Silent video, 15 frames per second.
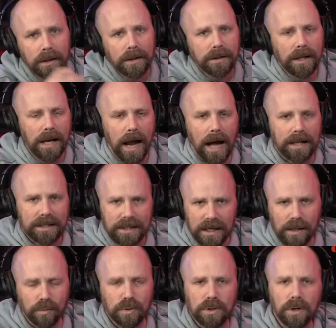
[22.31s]
the
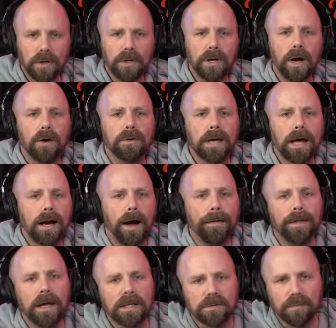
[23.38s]
Notsam studio, get
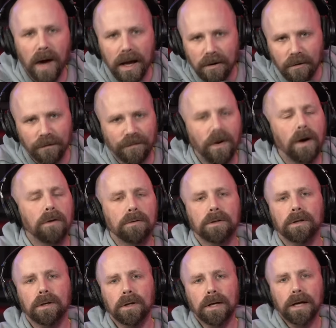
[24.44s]
on this microphone,